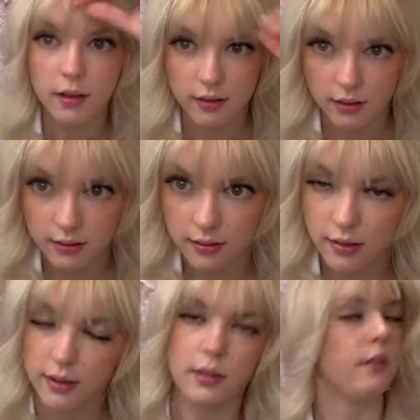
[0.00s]
This is
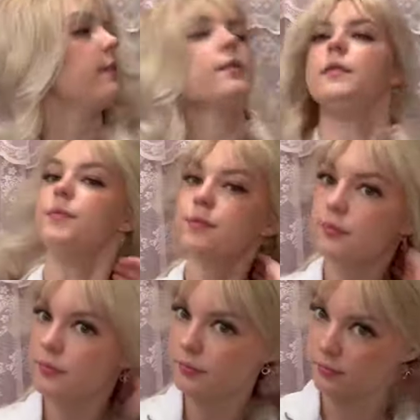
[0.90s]
kind of
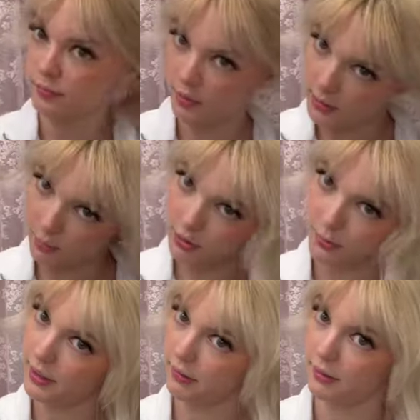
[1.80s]
pretty much my
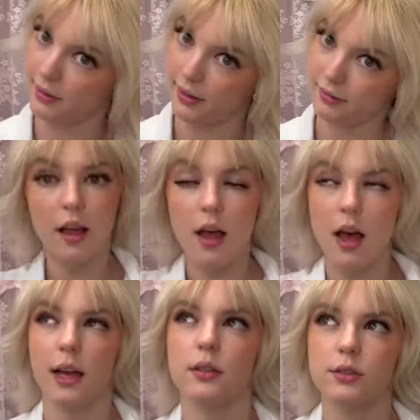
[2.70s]
everyday.
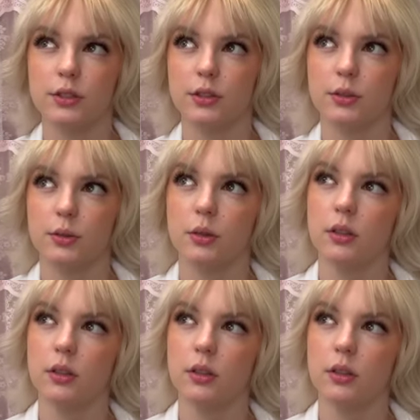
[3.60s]
I don't do